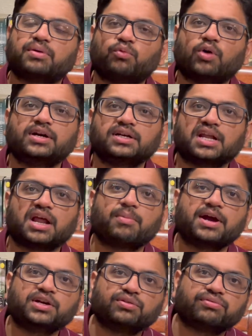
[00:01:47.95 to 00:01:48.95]
1
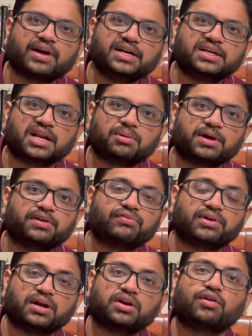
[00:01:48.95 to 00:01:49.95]
terabyte to 5 terabyte
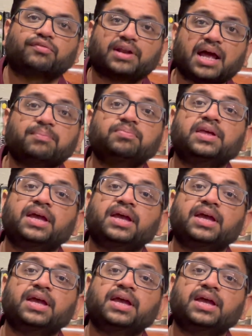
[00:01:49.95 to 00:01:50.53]
of RAM